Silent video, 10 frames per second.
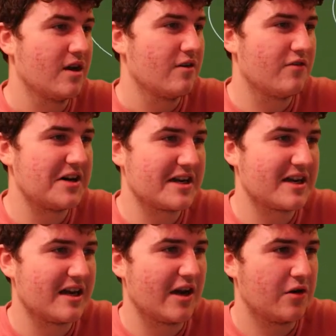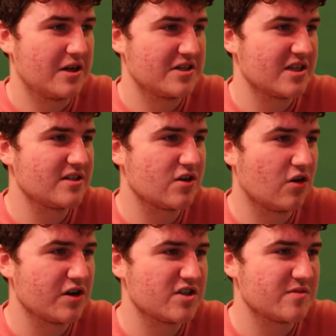Vaca now. It's into
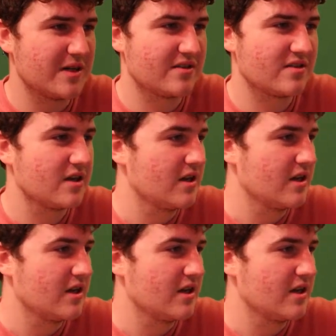Connor Smith.